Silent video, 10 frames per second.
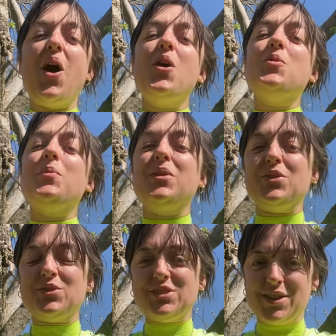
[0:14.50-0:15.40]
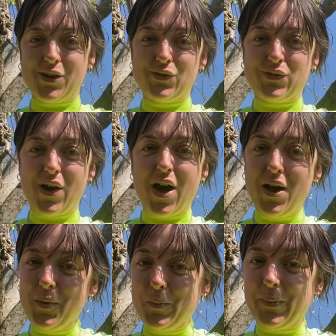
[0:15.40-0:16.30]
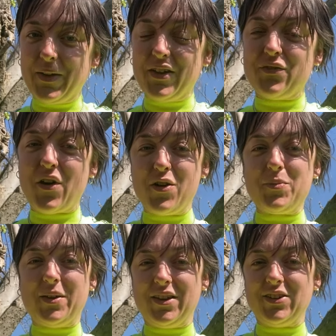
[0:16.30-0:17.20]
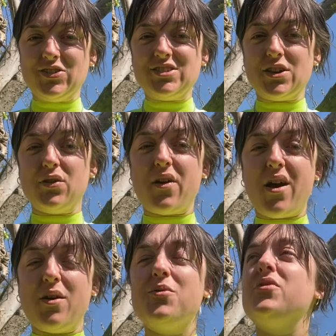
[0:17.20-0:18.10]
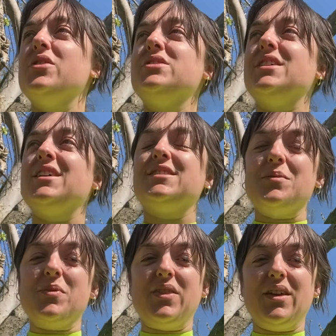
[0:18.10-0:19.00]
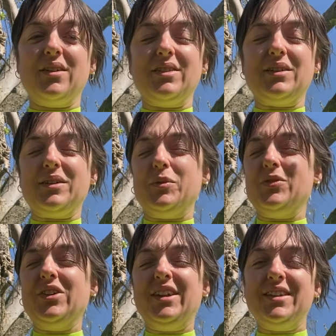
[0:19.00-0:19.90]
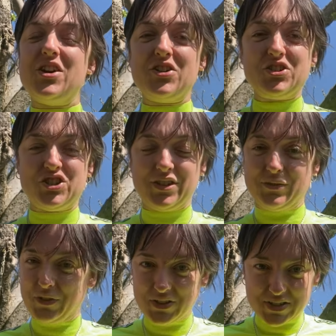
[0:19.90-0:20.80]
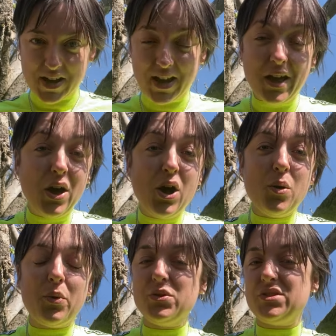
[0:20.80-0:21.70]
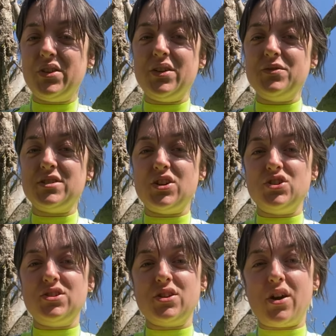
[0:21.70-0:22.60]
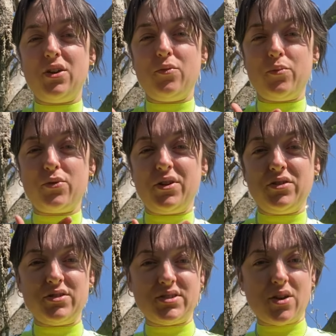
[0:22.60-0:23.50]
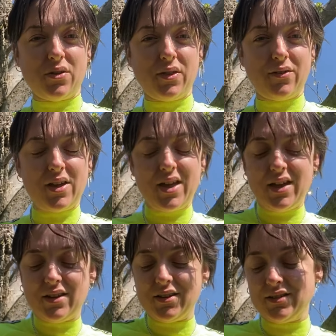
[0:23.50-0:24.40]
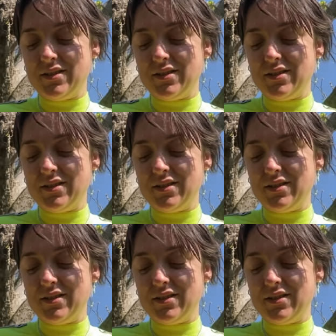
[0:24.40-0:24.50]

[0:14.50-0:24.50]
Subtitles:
open yourself up if opening yourself up feels like something that could be really nourishing for you today. Also the invitation to kind of bring yourself in